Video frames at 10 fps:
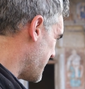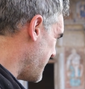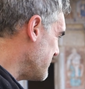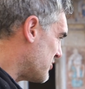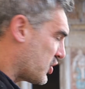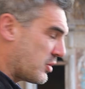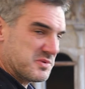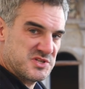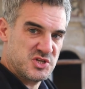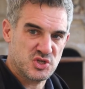in my
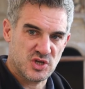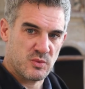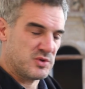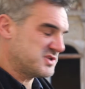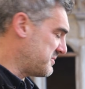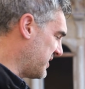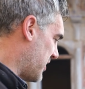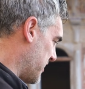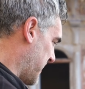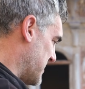composition, I want to be
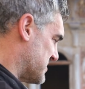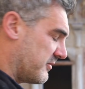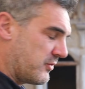kind of getting some